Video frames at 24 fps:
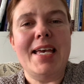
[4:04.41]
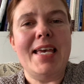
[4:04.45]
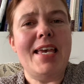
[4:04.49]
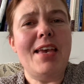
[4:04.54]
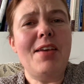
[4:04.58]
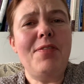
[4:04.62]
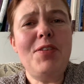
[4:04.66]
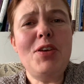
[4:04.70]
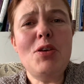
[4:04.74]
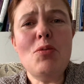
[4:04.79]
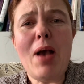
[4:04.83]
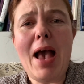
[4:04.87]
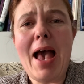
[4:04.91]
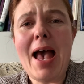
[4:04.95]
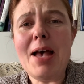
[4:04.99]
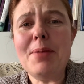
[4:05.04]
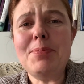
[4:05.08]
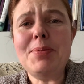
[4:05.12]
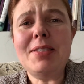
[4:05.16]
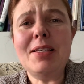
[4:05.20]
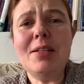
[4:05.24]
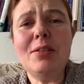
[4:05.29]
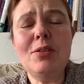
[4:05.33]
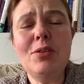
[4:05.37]
If you
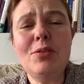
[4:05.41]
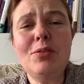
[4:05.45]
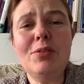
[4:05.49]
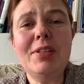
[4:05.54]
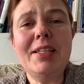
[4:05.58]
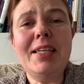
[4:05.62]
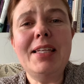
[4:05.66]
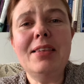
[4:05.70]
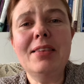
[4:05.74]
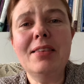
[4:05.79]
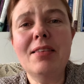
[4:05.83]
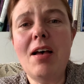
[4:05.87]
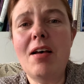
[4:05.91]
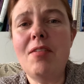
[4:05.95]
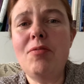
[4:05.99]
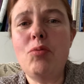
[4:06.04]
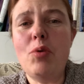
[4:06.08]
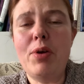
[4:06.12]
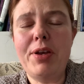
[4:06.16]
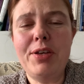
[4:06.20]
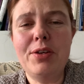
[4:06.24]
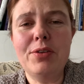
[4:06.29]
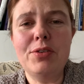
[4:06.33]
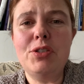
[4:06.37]
absolutely love
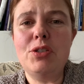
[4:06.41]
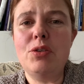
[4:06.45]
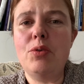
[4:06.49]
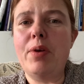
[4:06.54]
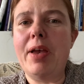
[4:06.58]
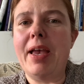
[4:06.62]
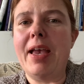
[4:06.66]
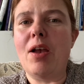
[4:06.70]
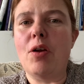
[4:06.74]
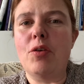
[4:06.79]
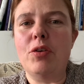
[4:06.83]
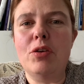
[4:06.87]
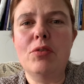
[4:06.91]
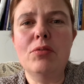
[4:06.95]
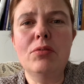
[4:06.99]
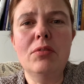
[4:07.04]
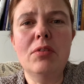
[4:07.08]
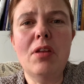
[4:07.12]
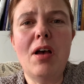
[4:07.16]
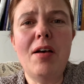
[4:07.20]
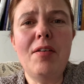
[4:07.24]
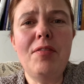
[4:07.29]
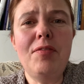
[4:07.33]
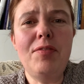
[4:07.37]
what you're doing or you
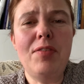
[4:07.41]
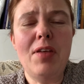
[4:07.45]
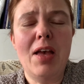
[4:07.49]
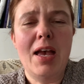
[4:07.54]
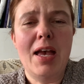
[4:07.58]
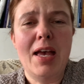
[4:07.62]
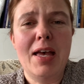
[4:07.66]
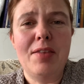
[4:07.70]
love